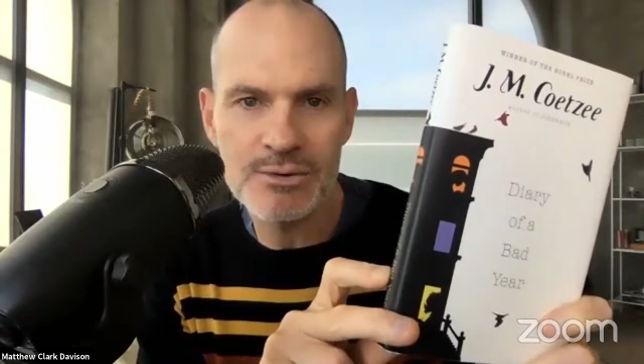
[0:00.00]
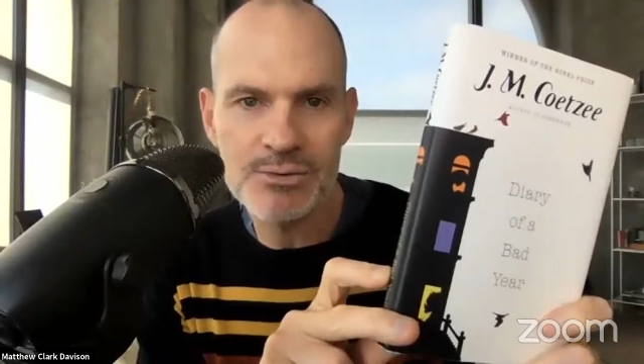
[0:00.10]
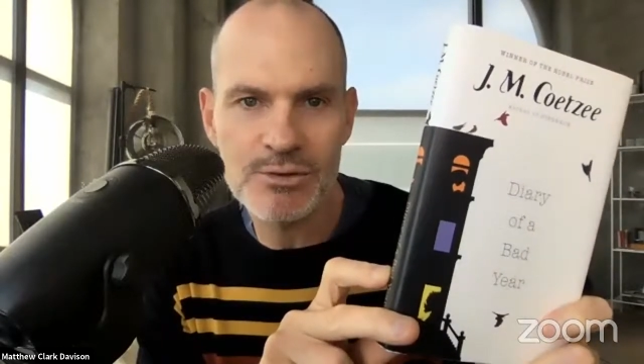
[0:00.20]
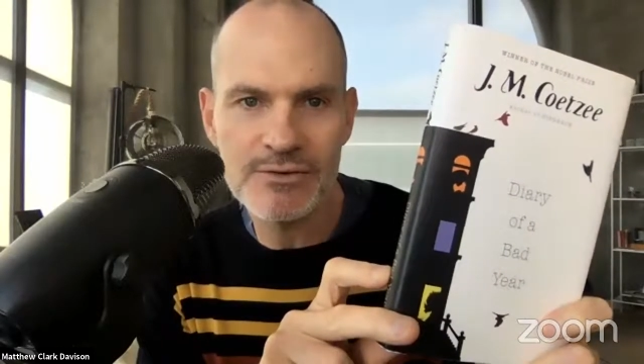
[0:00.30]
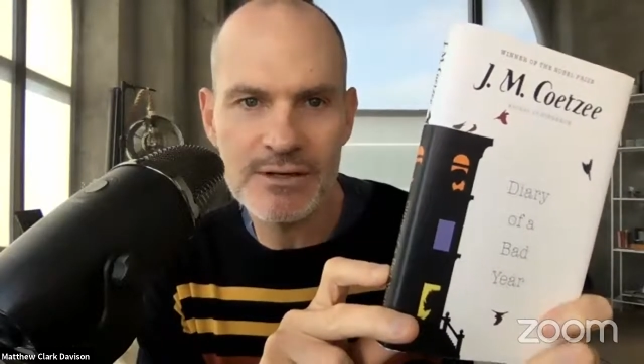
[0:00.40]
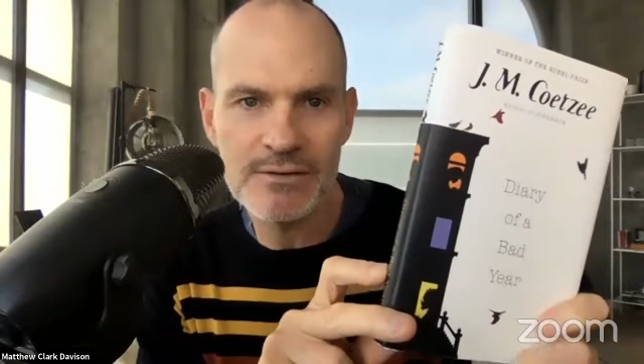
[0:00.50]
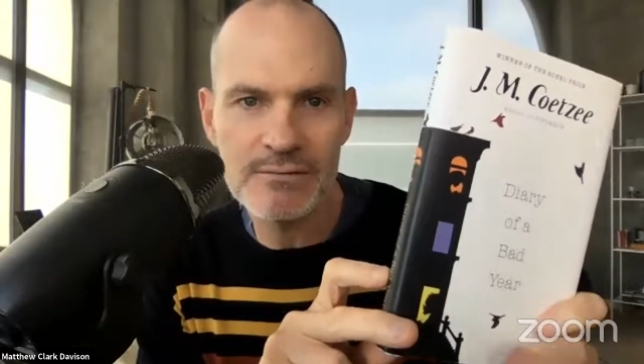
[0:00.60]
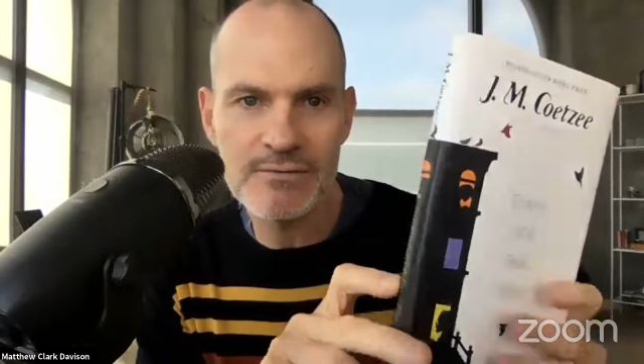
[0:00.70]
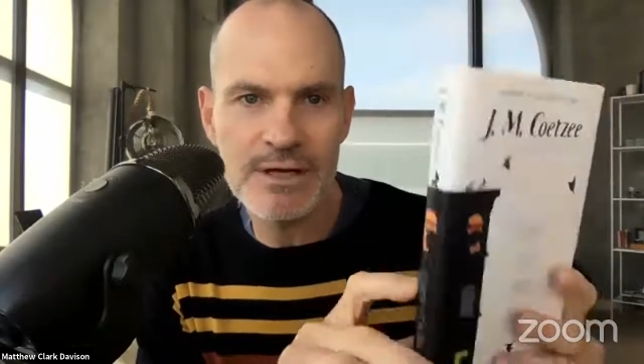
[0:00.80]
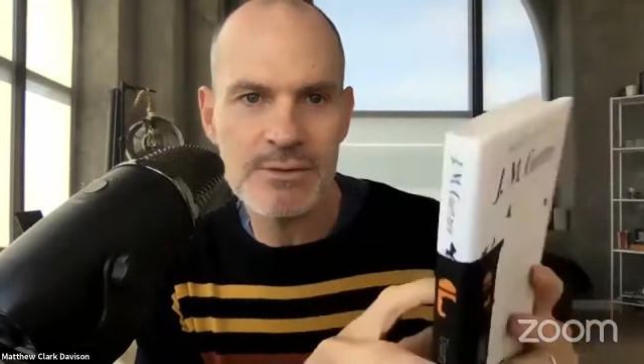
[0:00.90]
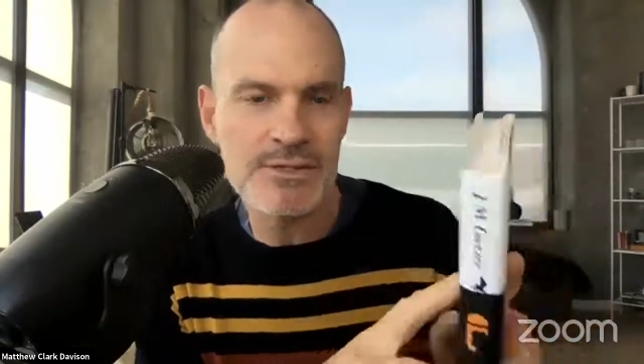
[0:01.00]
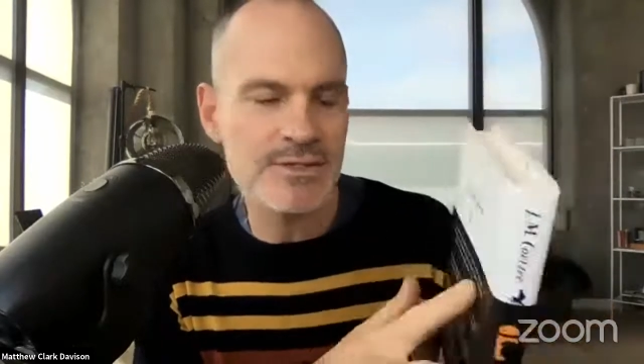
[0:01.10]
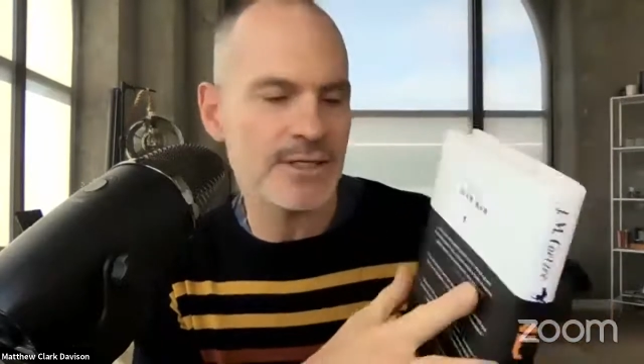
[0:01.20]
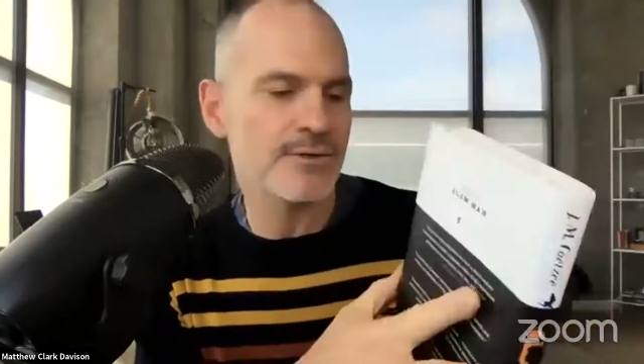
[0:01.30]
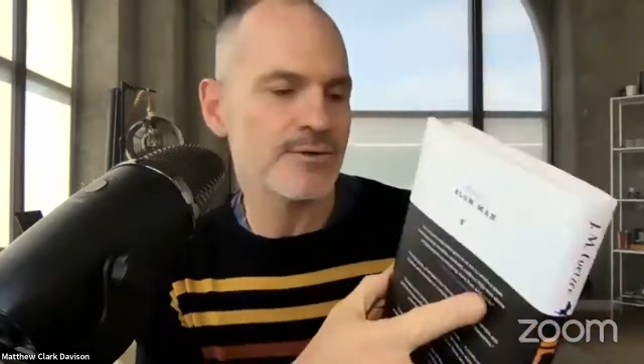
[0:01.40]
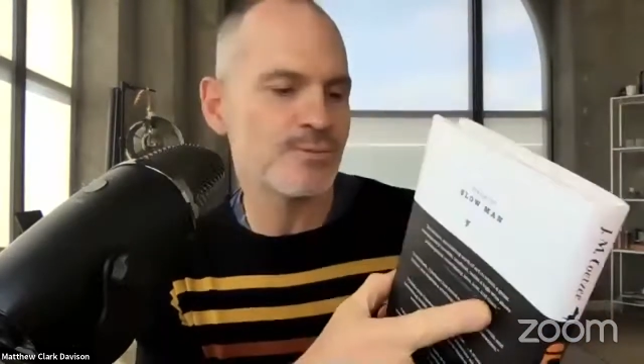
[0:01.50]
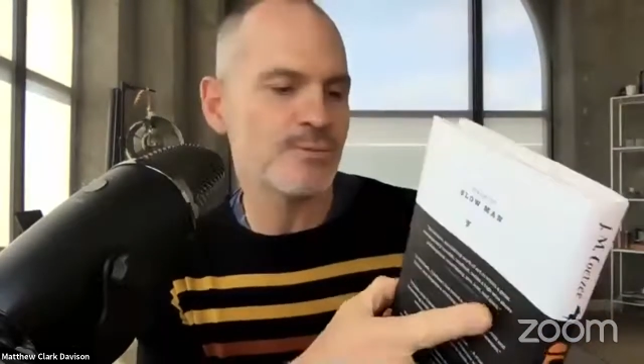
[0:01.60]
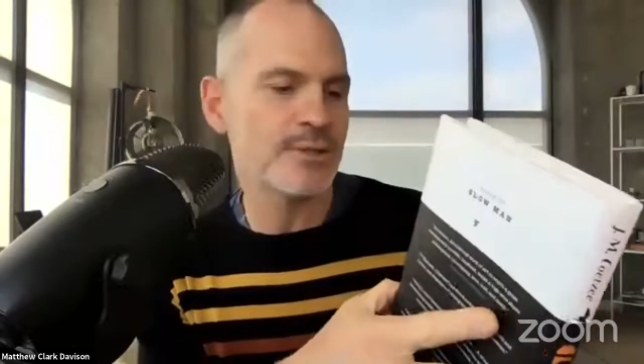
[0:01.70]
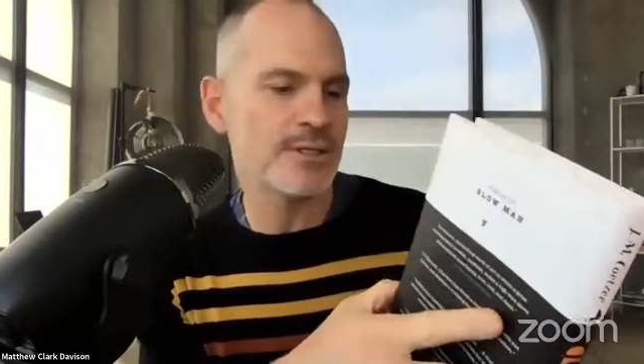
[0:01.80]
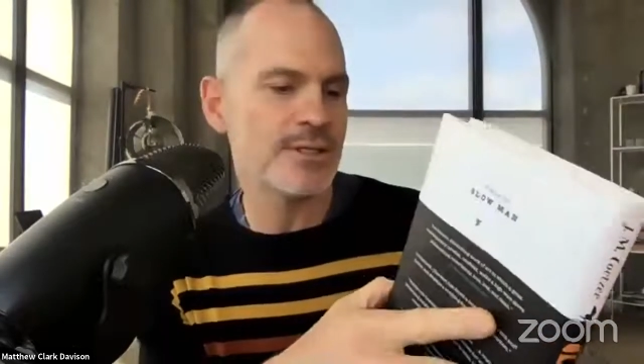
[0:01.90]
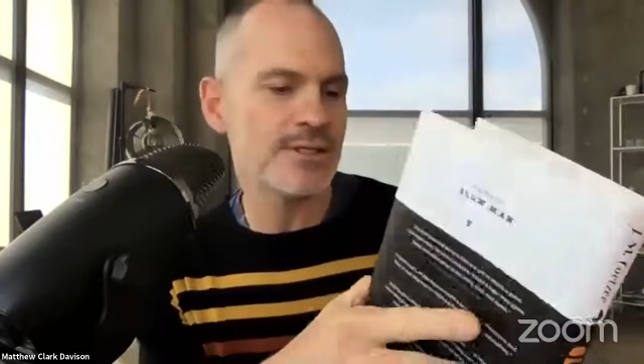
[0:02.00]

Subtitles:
much more famous titles, but